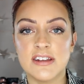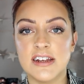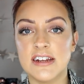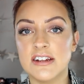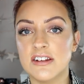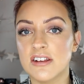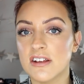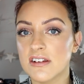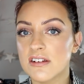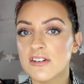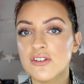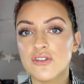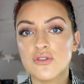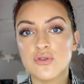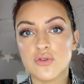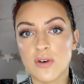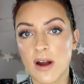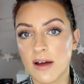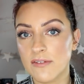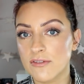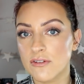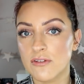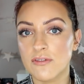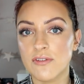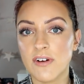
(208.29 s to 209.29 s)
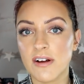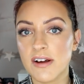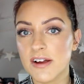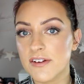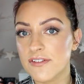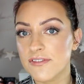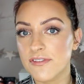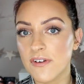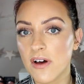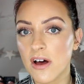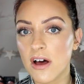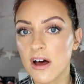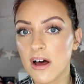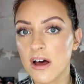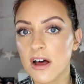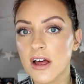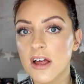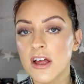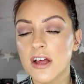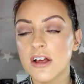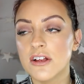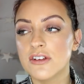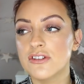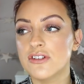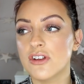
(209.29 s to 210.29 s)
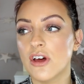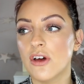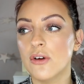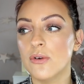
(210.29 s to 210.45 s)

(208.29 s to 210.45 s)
It doesn't travel very far, so